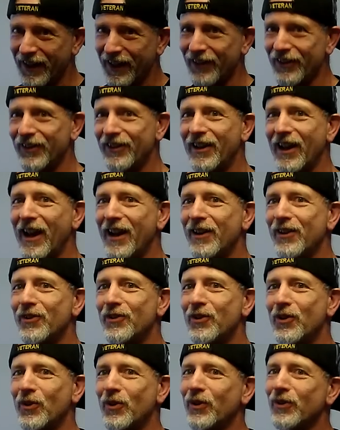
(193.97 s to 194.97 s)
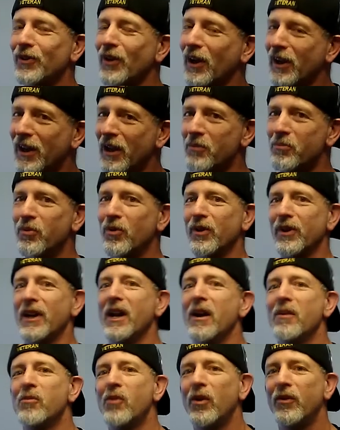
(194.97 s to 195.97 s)
another day or two as I keep putting
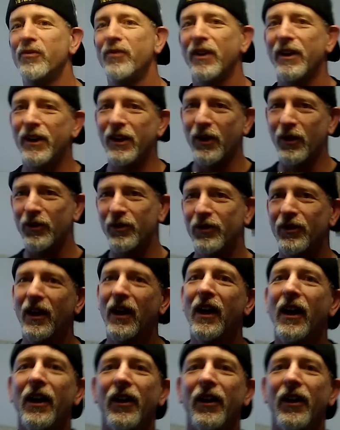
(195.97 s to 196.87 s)
out more videos.